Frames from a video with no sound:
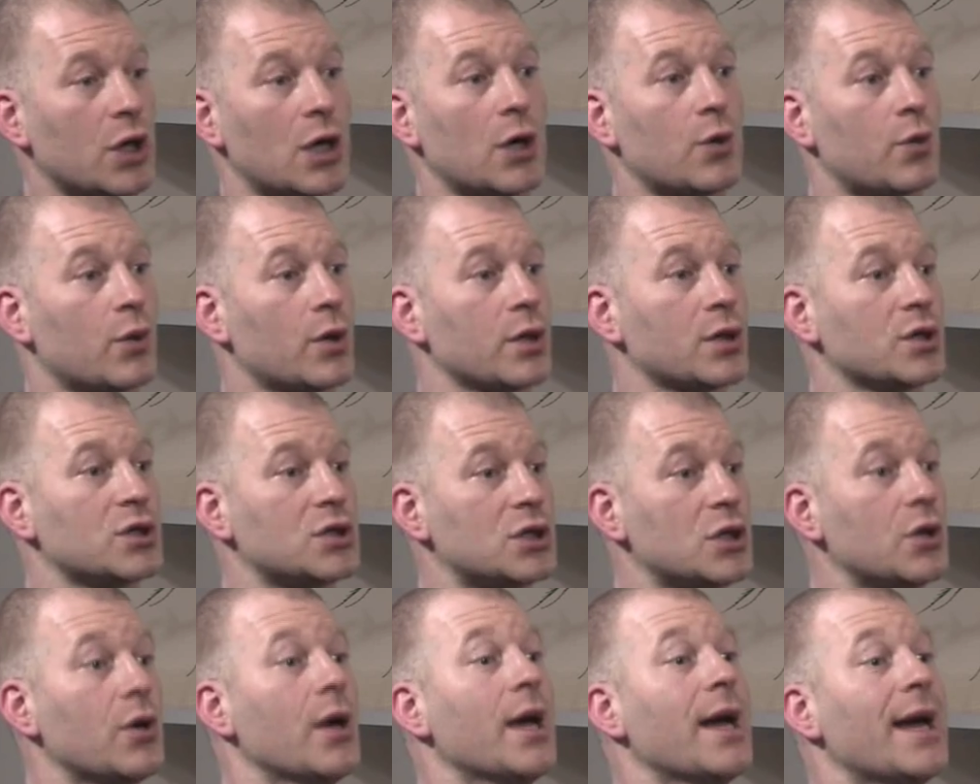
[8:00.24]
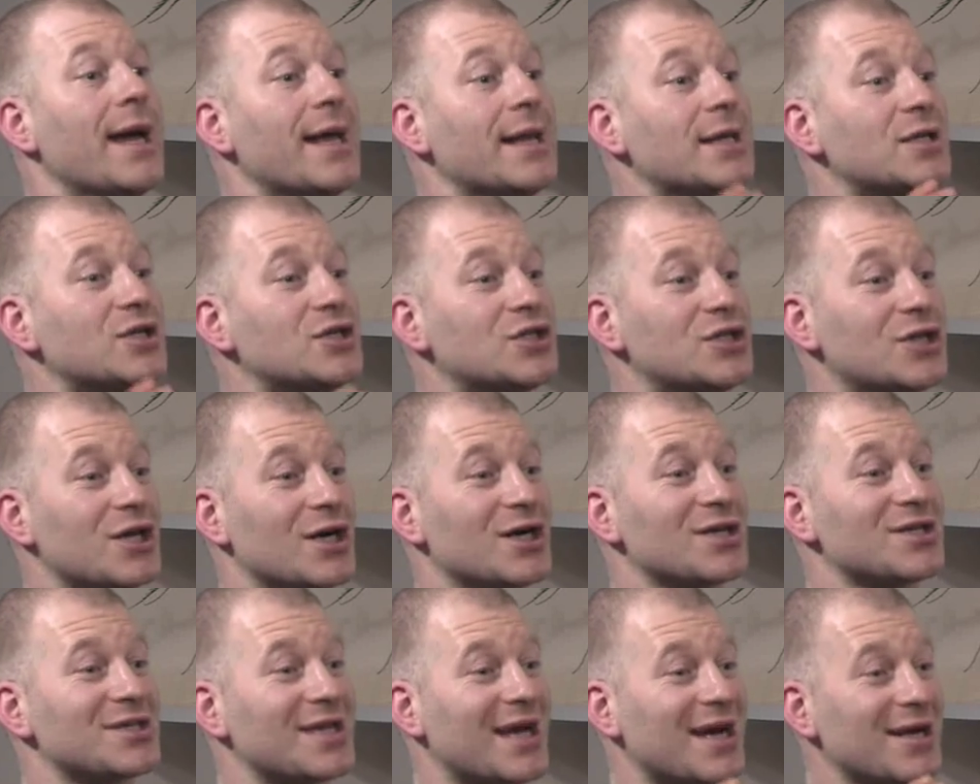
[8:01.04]
know, what you do. It is
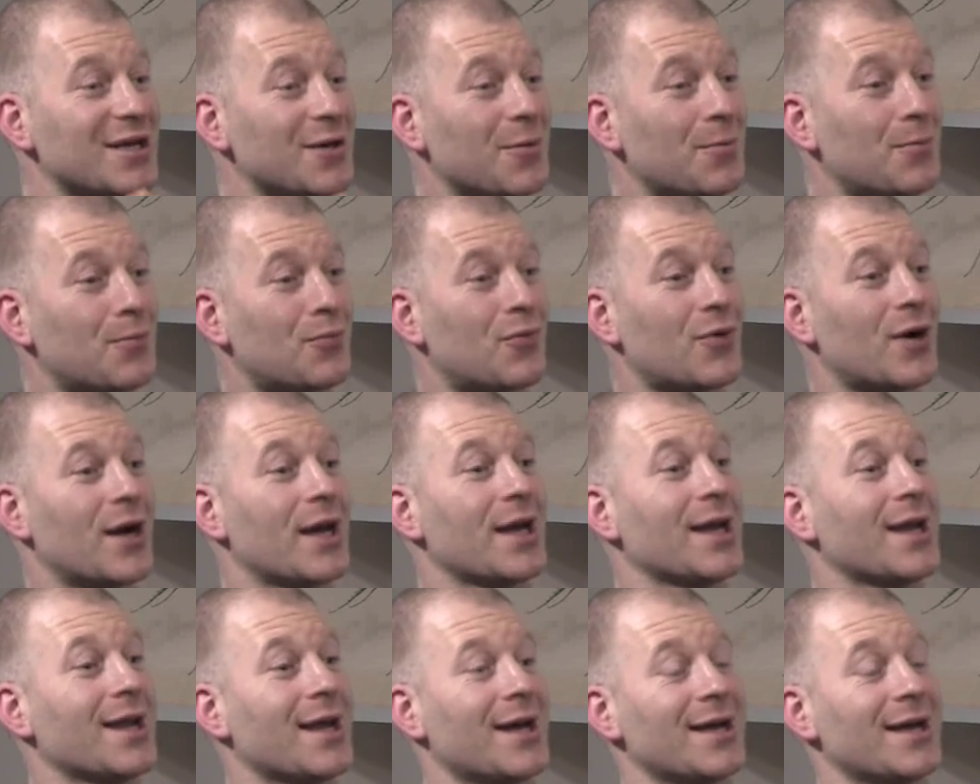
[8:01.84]
just how your brain